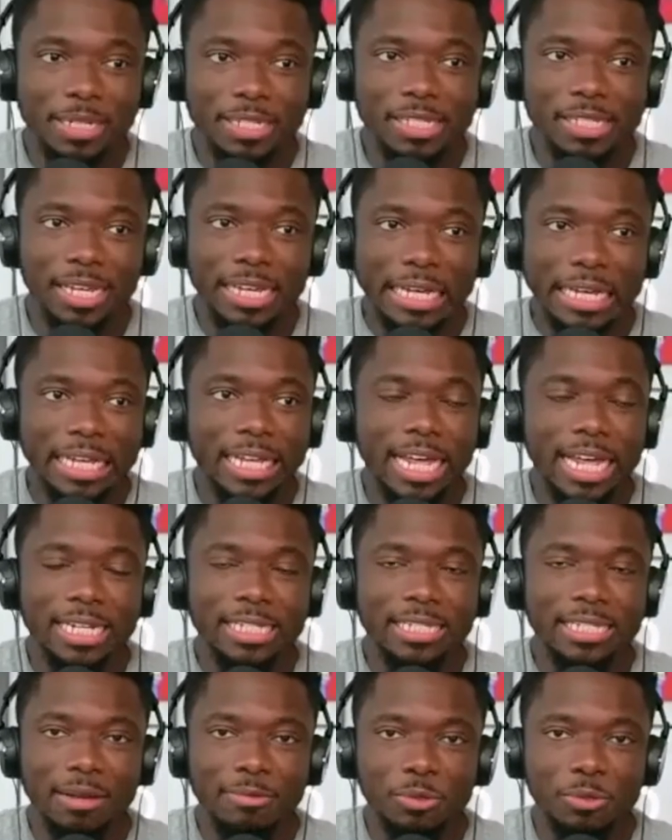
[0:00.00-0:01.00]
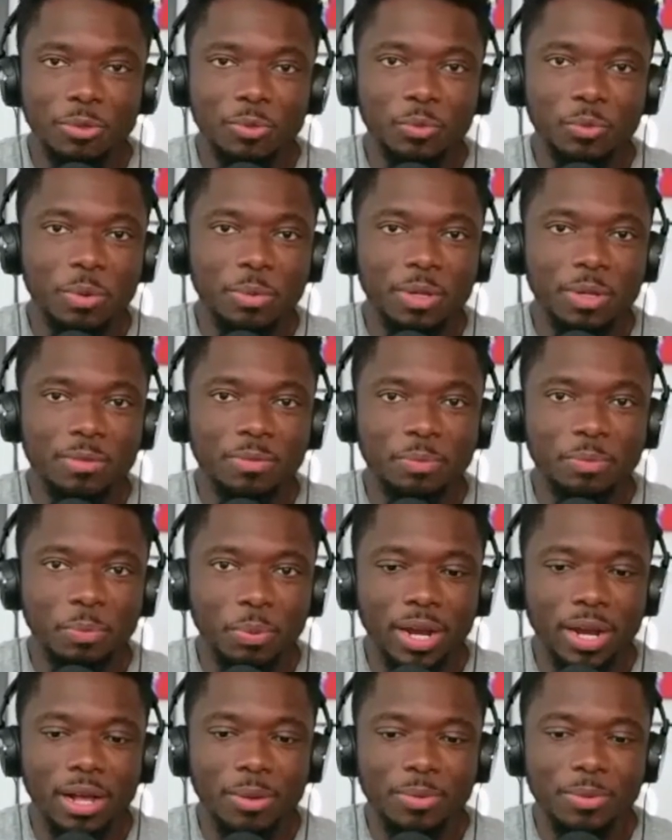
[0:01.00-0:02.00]
like a lot of times when women
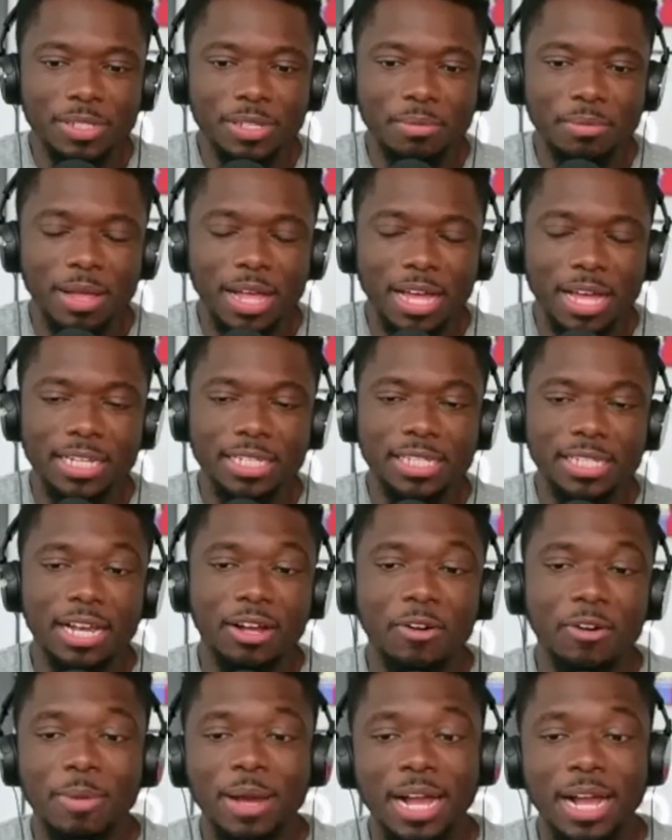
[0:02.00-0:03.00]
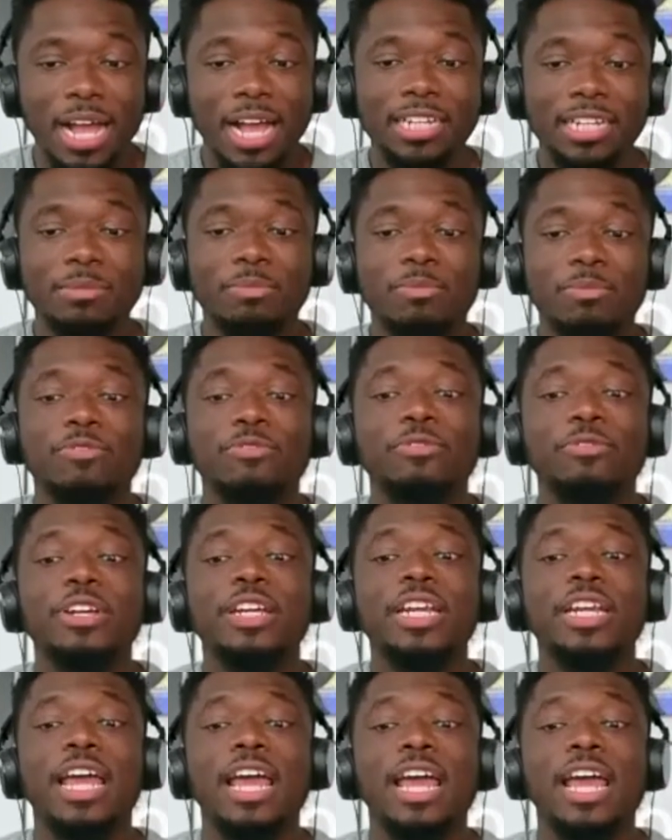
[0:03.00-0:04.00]
break up with somebody, it's like, oh my gosh, I'm free
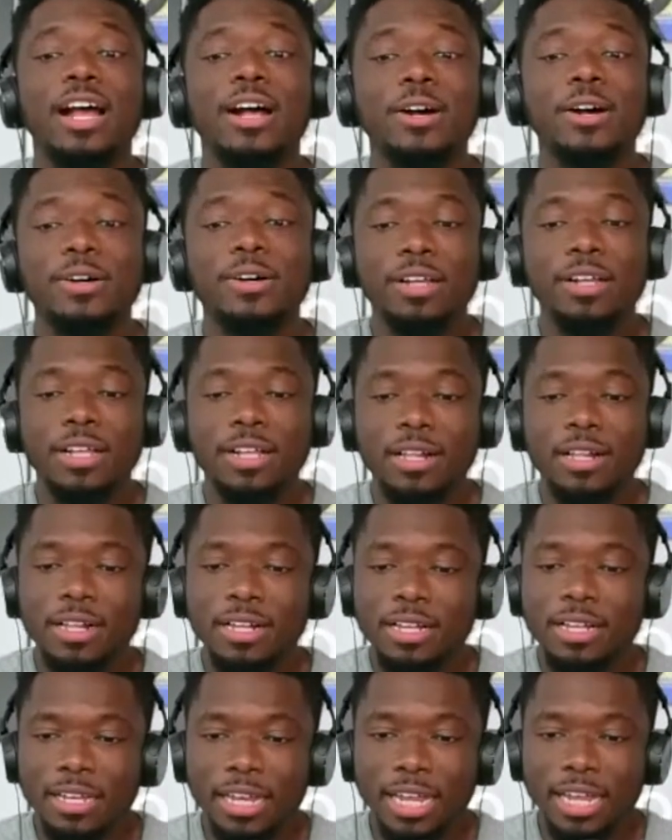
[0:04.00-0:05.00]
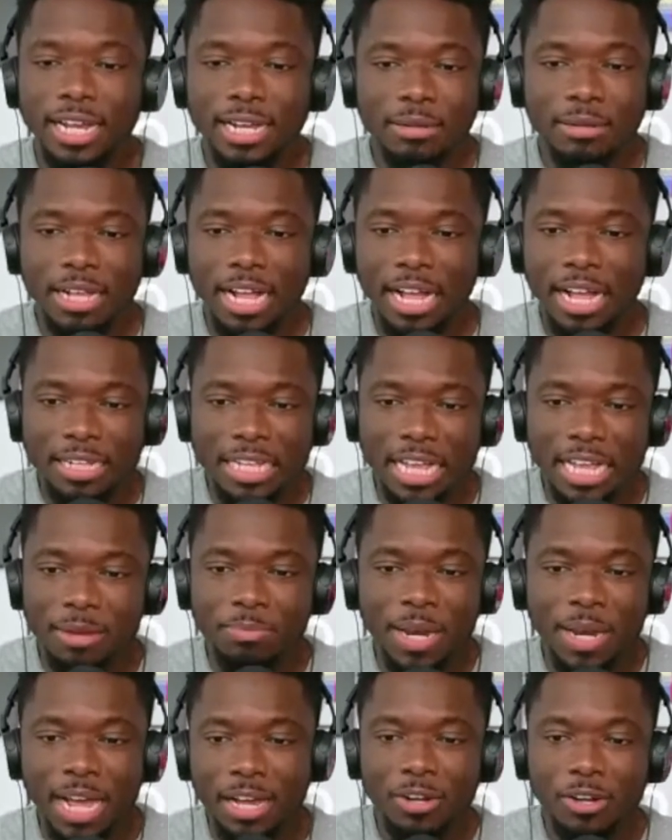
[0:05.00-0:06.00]
now. Like I, am
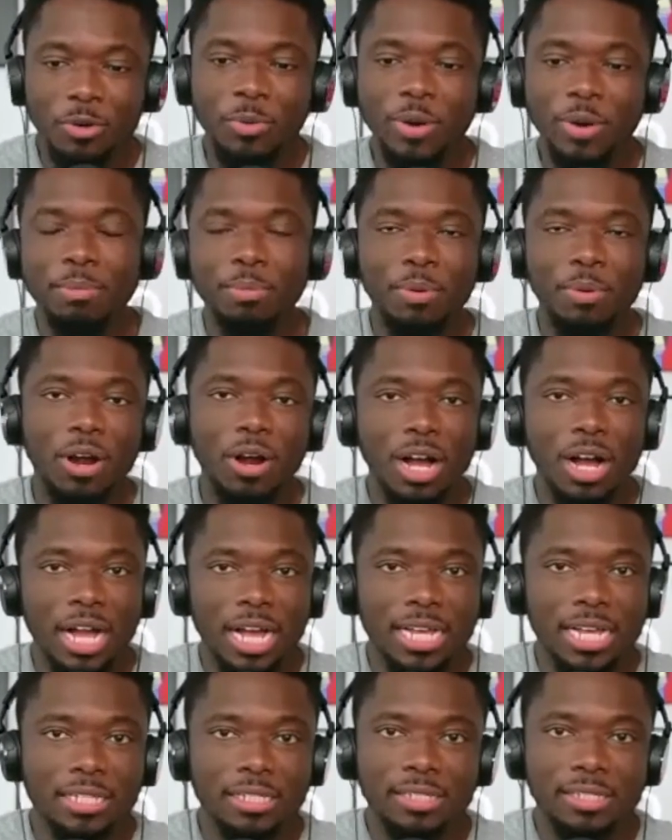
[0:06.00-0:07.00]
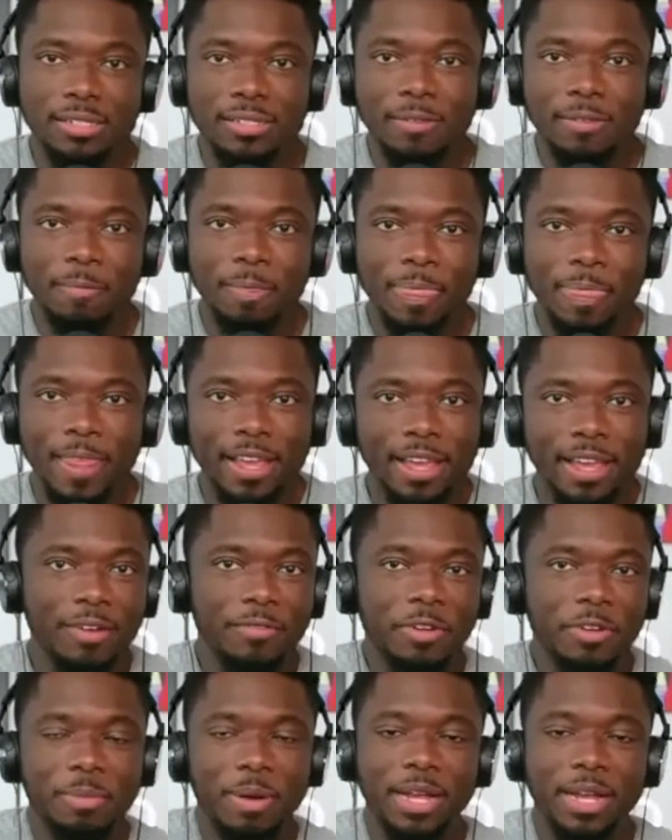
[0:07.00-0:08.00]
not gonna wear bras. Like every
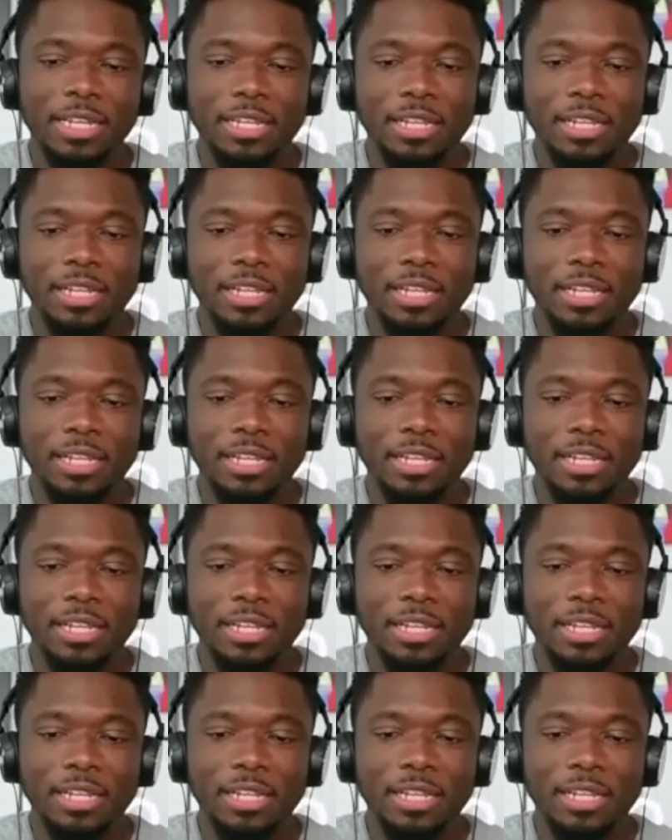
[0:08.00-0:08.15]
was it that